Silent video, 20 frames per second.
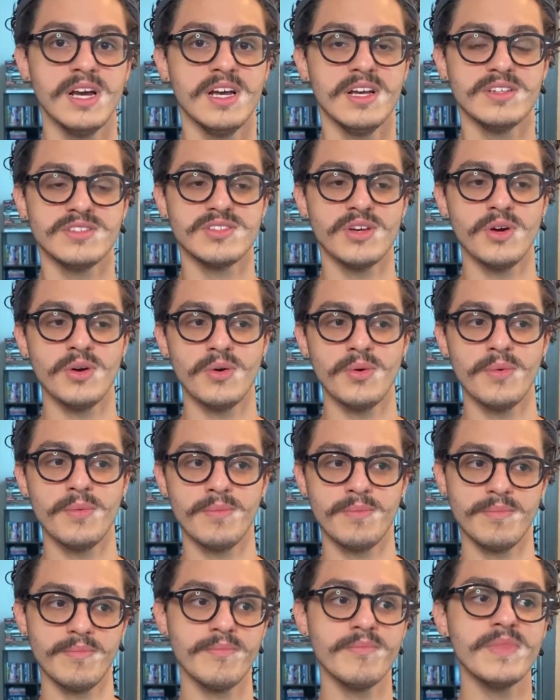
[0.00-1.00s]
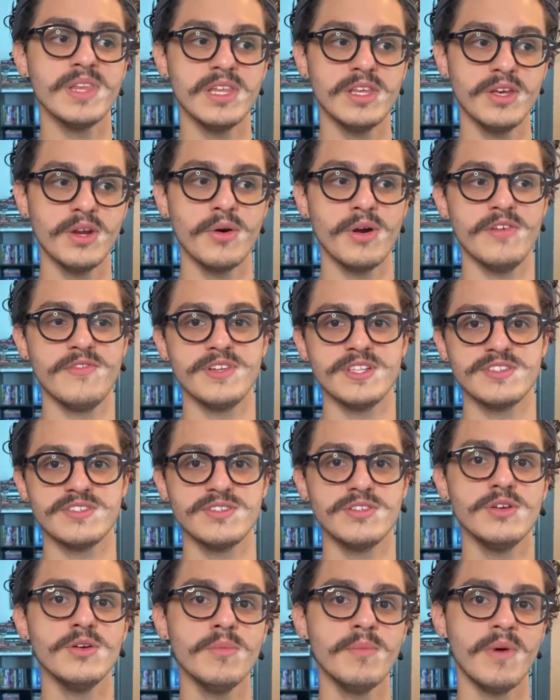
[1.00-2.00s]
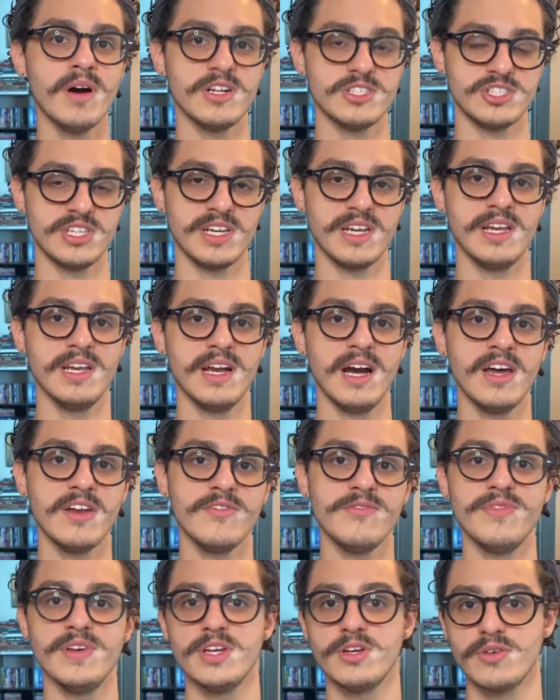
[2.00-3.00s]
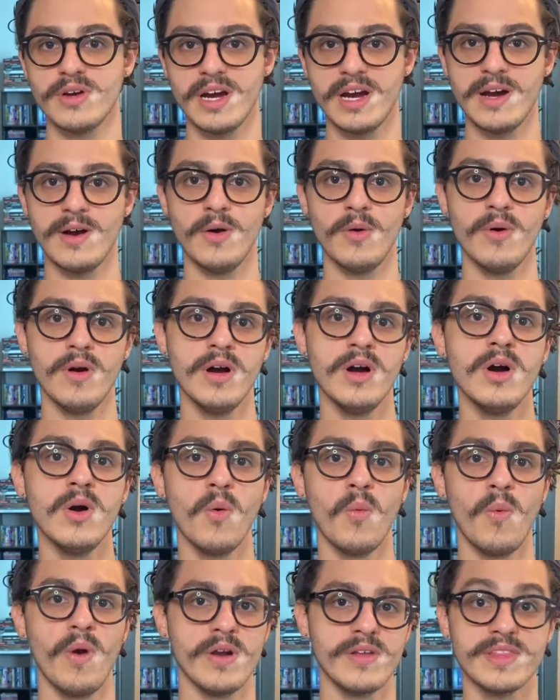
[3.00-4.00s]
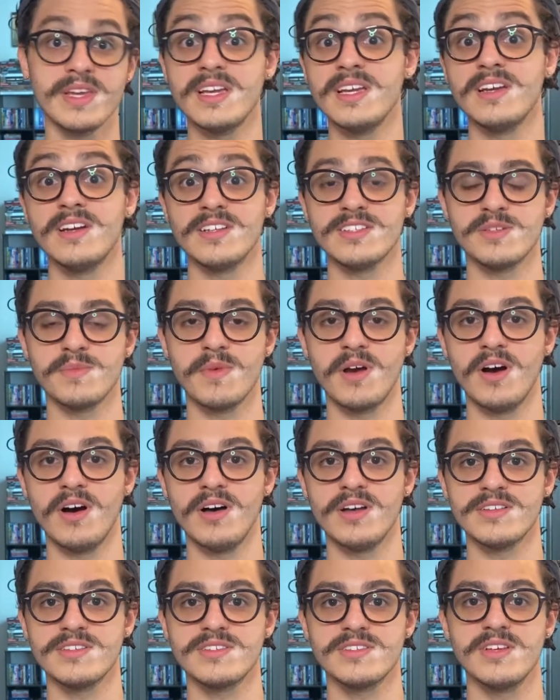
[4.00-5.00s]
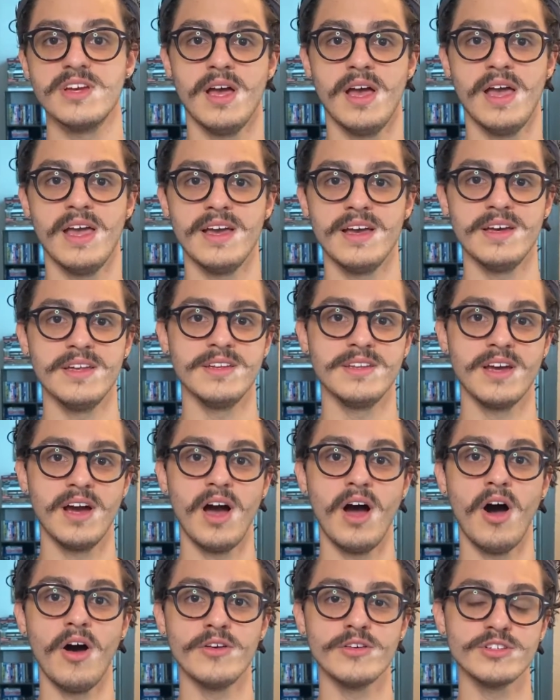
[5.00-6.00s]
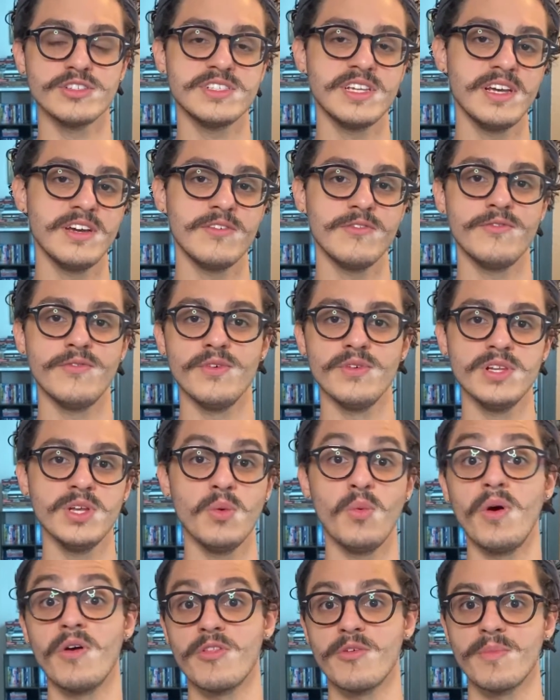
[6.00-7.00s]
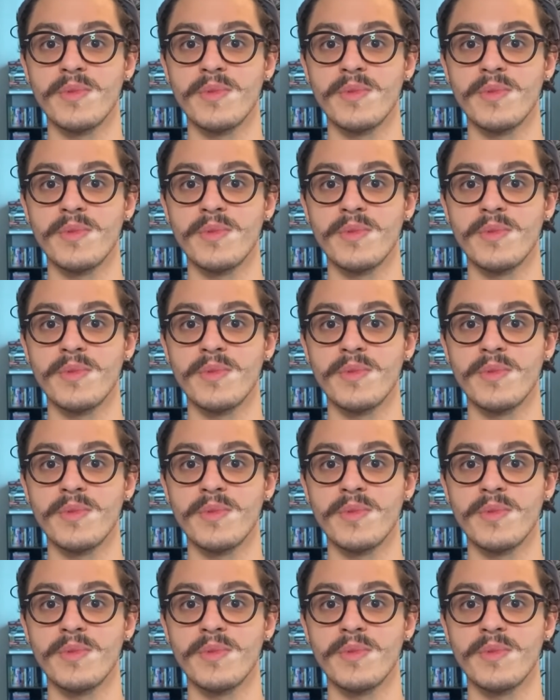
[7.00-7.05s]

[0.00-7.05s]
So, if it's too much, they can kind of figure out where they can cut some costs and understand fully where their